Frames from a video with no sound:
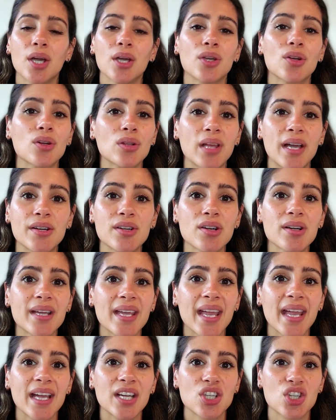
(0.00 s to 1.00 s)
your lender
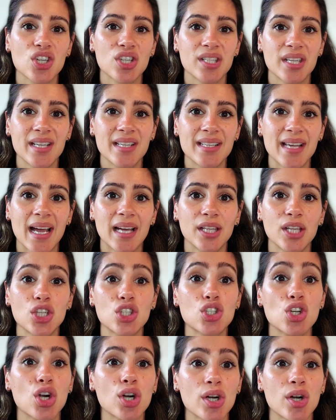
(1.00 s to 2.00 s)
can't just exactly
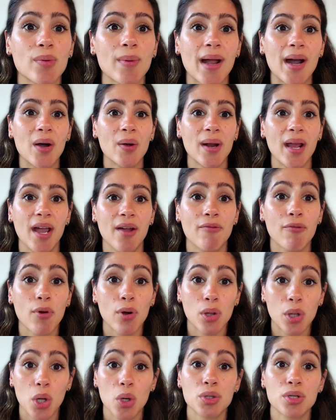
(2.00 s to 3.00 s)
turn around and
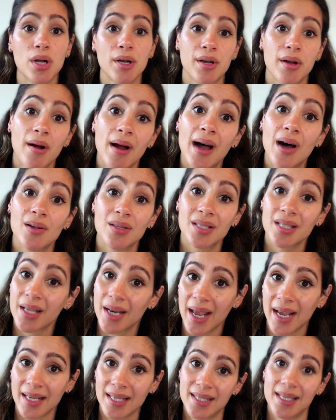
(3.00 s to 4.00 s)
foreclose on your house the
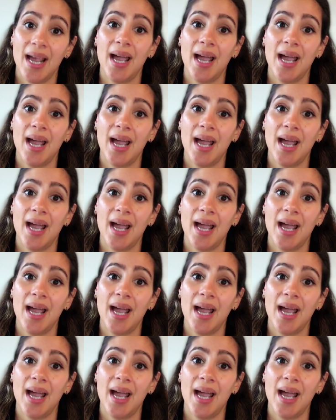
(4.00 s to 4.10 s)
next